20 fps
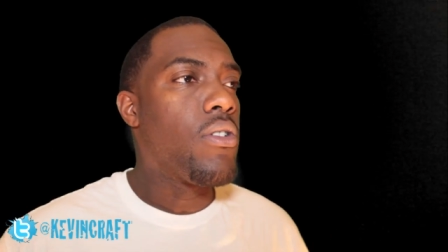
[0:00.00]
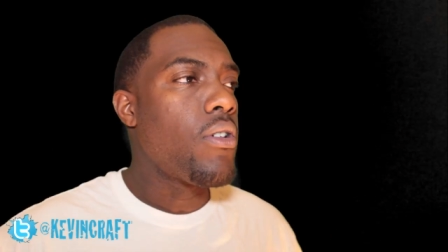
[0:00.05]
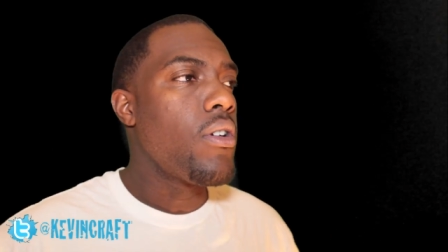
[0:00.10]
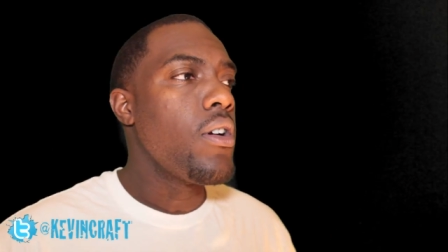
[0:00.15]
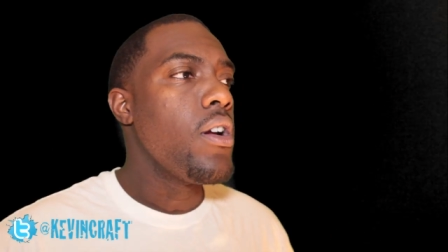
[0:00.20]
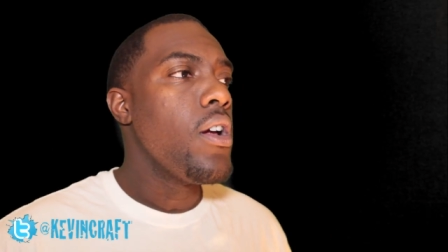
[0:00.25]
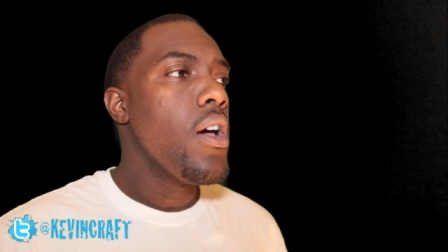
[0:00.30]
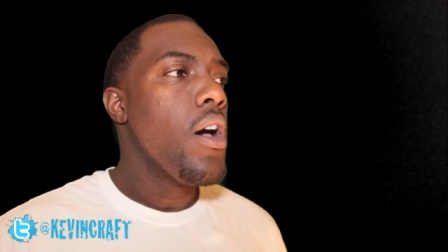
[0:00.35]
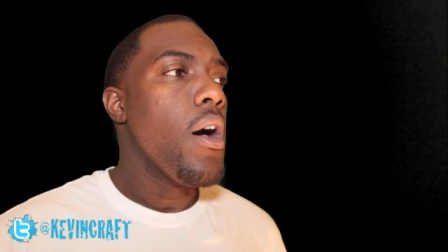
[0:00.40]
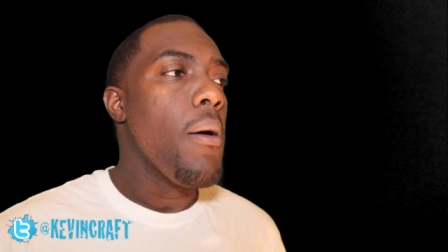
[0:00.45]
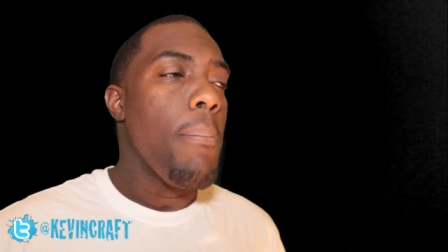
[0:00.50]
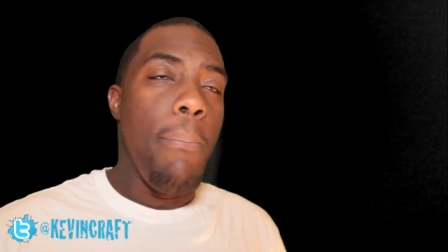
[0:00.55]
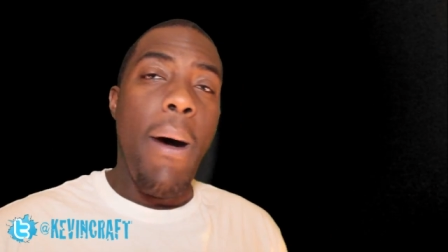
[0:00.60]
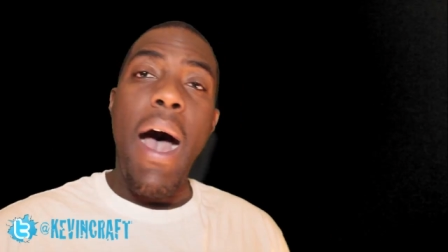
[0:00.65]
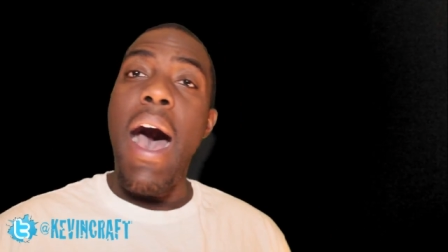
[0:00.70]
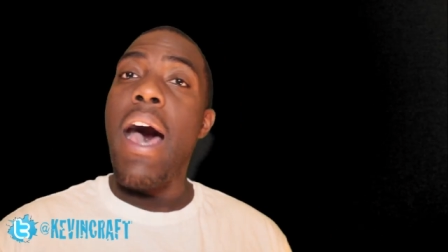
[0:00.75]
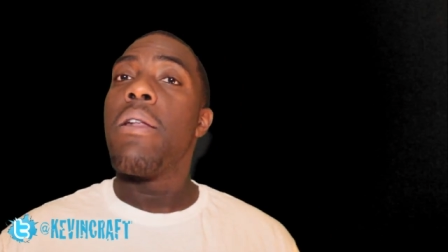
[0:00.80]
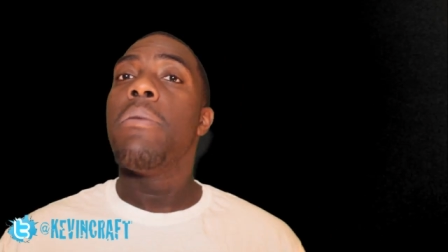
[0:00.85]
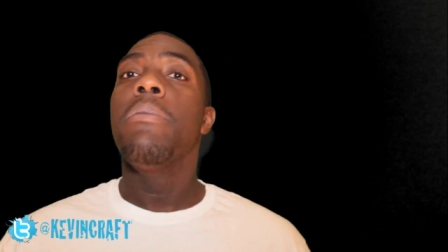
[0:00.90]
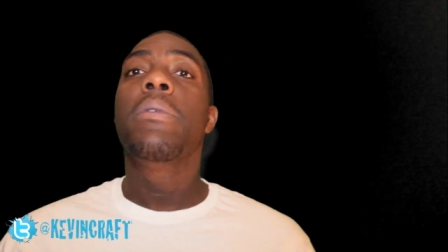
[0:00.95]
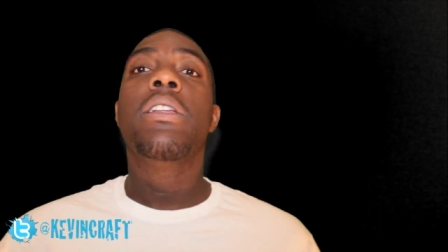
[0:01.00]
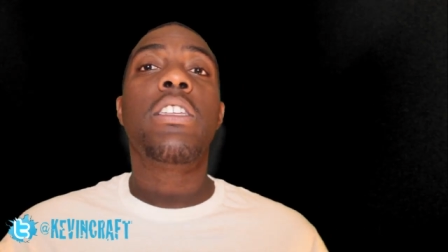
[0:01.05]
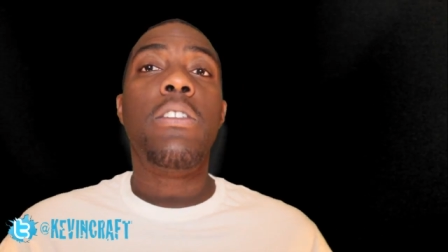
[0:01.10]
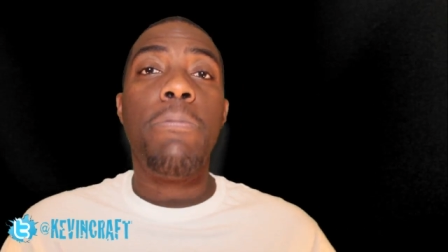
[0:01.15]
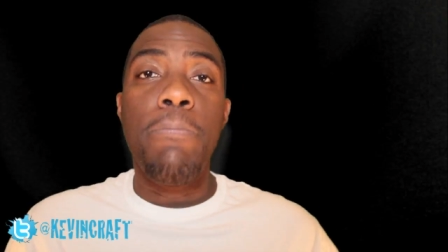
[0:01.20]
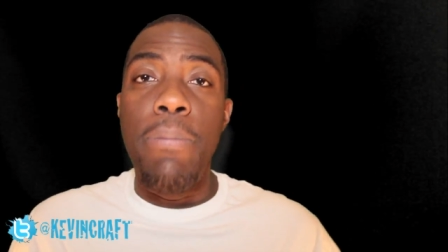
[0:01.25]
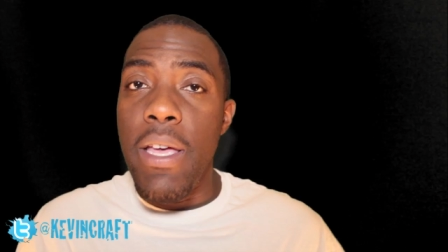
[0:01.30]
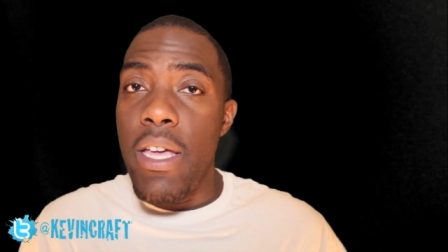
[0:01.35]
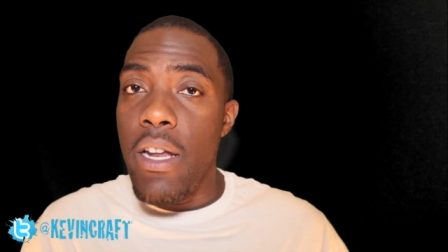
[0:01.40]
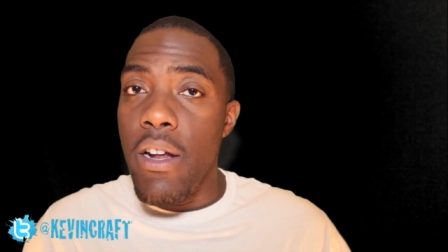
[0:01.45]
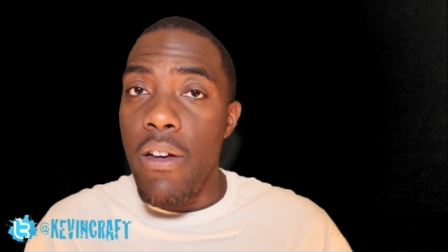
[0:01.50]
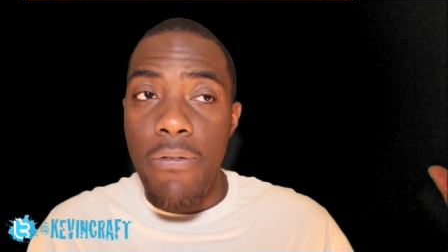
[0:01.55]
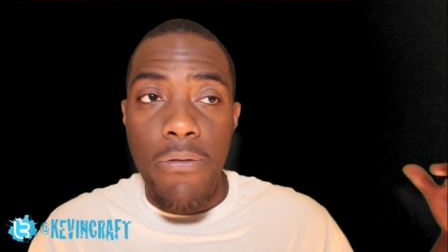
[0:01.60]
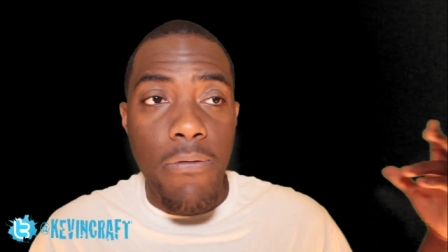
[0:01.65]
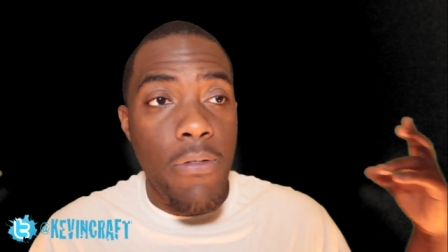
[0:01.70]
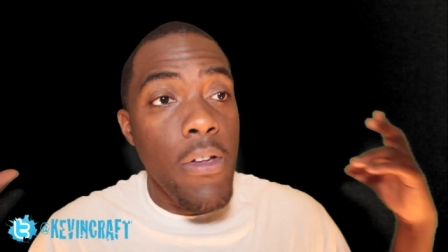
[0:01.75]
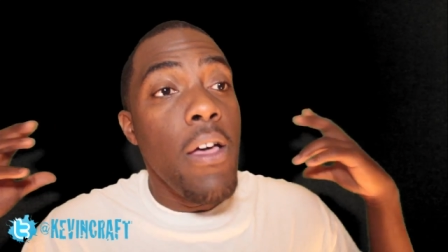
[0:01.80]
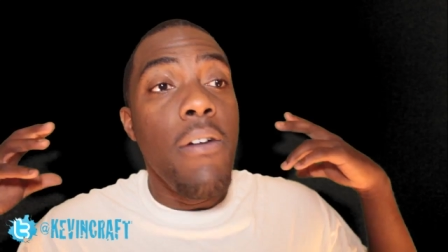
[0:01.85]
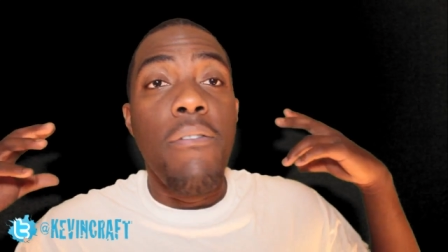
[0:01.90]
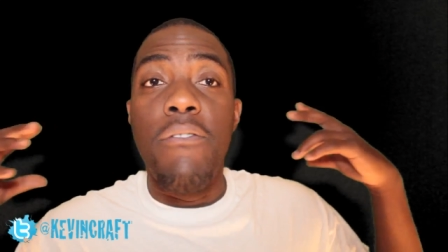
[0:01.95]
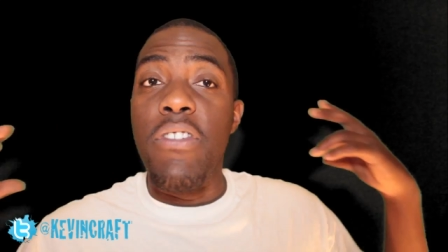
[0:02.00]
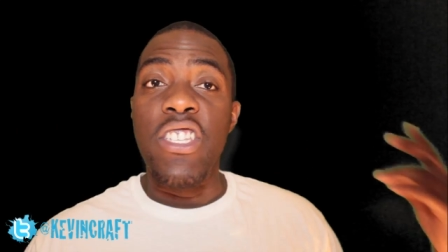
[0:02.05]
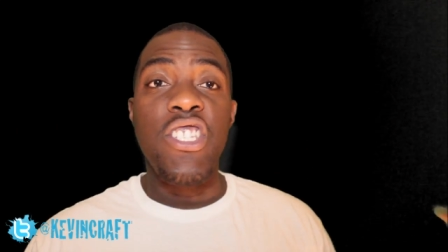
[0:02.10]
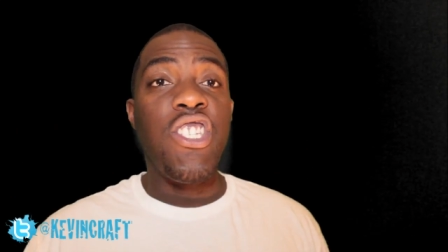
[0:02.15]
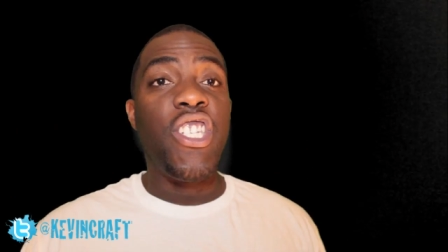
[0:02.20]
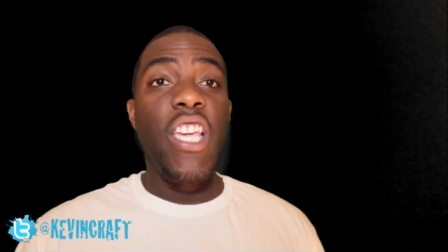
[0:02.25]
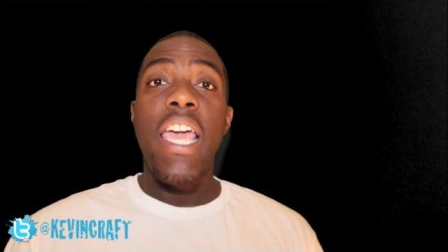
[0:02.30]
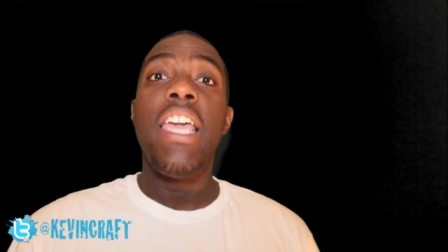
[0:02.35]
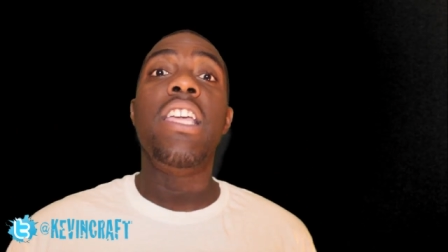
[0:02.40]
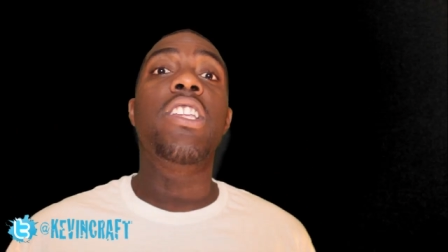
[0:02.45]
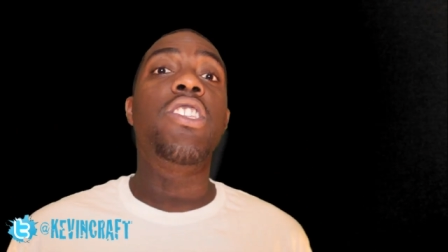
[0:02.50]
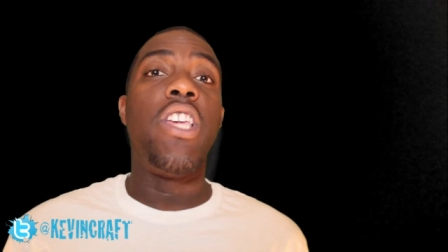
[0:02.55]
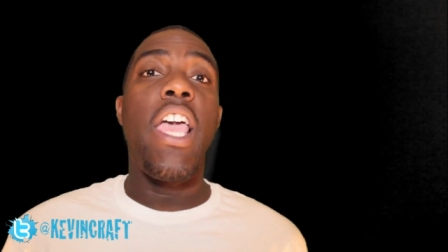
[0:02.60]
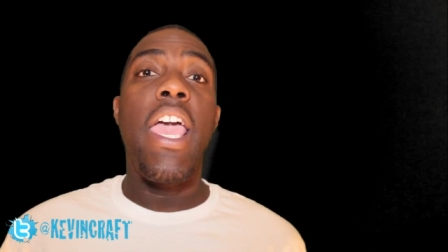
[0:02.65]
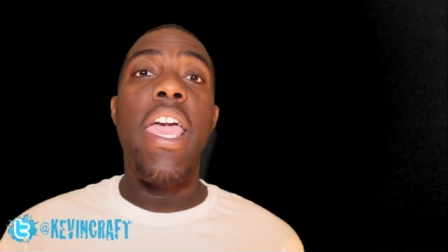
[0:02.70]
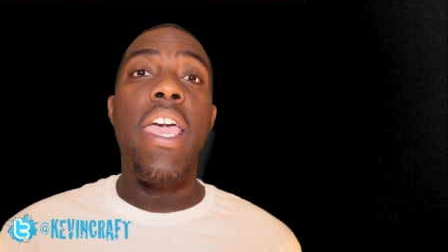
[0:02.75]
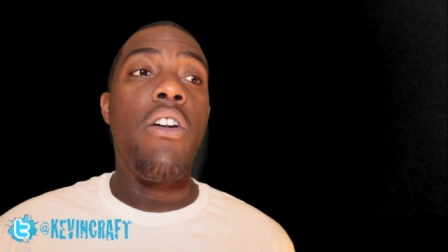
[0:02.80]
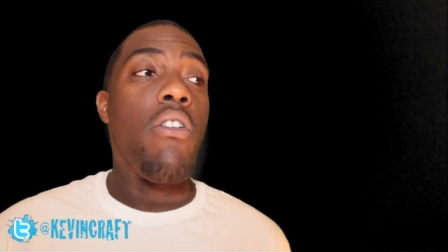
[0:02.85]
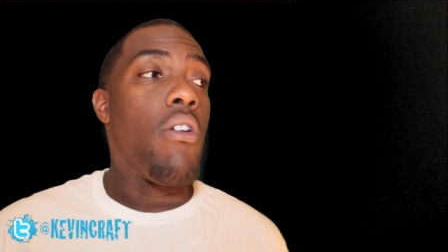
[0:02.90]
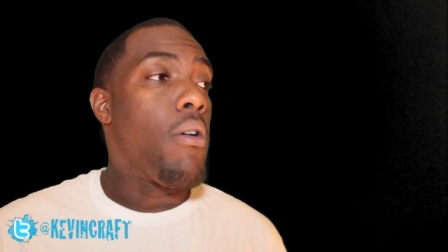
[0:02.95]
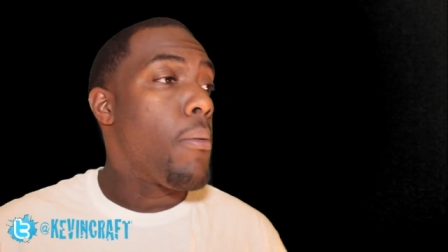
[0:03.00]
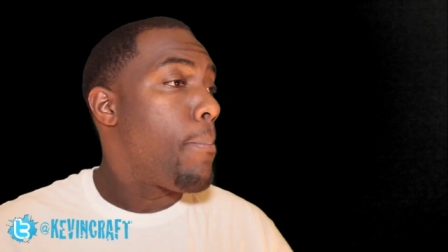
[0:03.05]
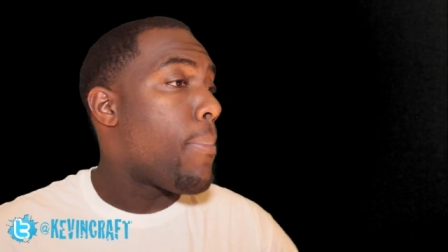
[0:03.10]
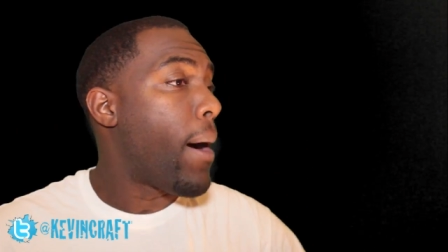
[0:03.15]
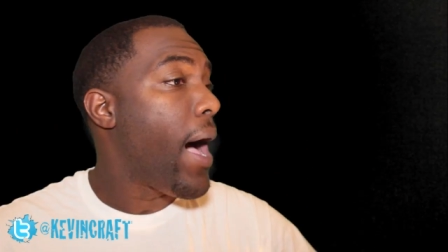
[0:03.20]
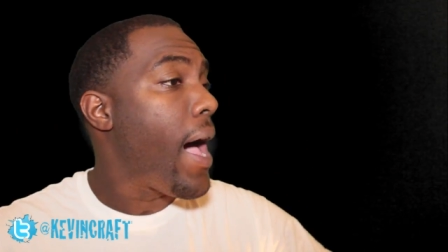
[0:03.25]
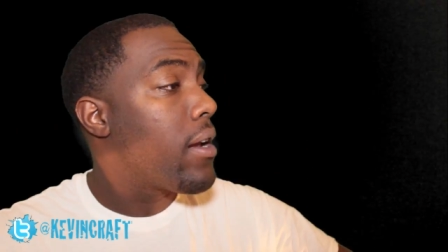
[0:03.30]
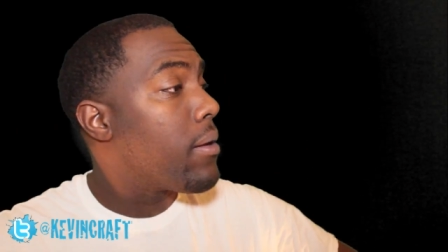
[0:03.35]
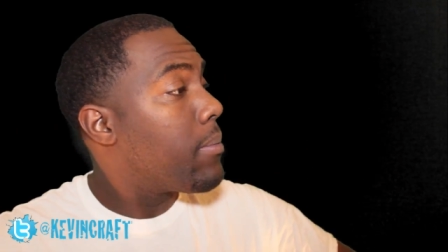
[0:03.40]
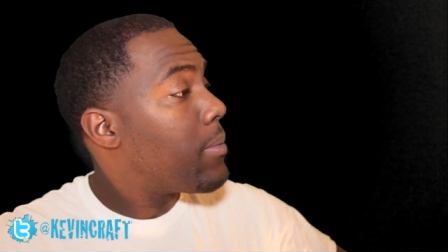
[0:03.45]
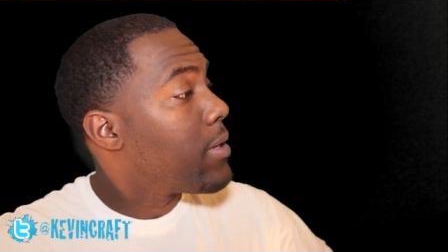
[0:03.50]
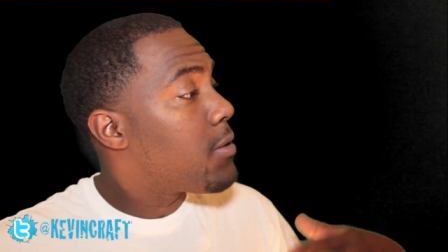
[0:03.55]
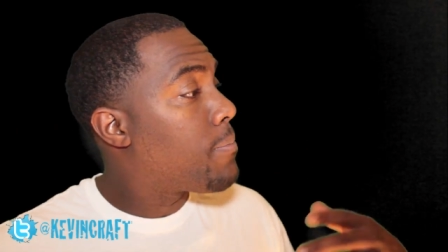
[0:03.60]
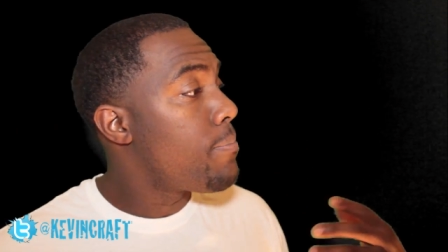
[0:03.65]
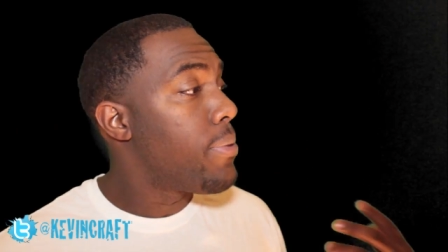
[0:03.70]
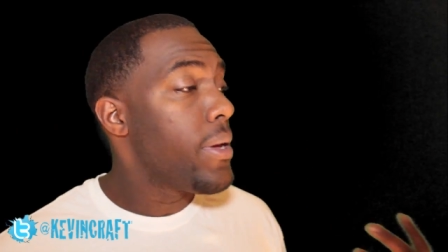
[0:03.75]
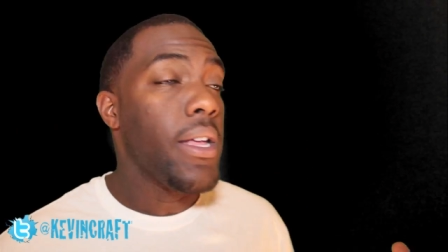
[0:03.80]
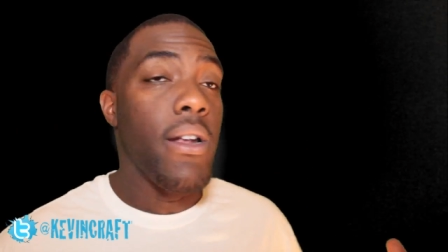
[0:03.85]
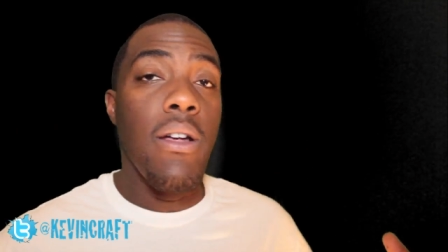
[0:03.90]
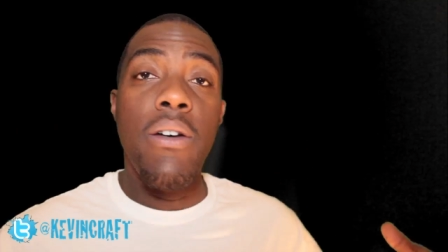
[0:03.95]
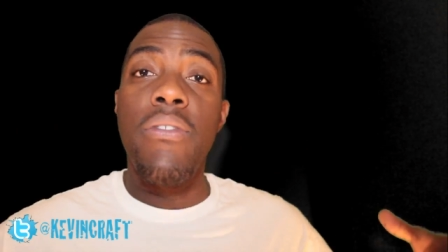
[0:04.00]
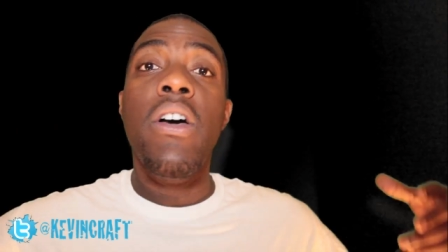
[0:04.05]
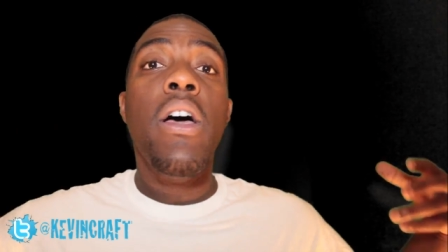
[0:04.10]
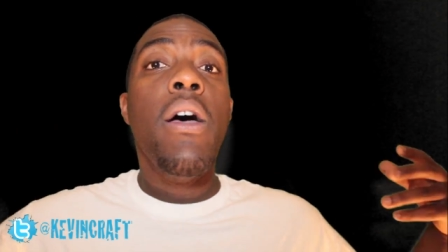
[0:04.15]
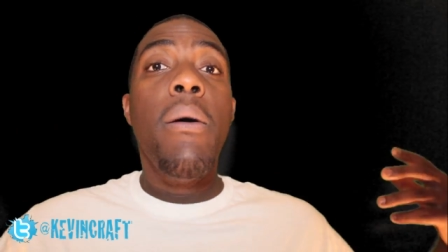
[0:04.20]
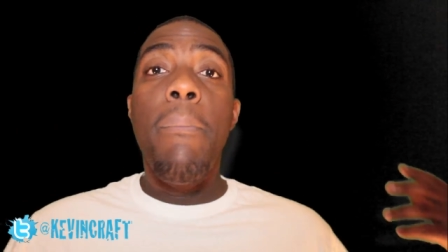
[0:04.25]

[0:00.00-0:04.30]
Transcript: or a bottomless pit of vajayjay, or a bottomless pit of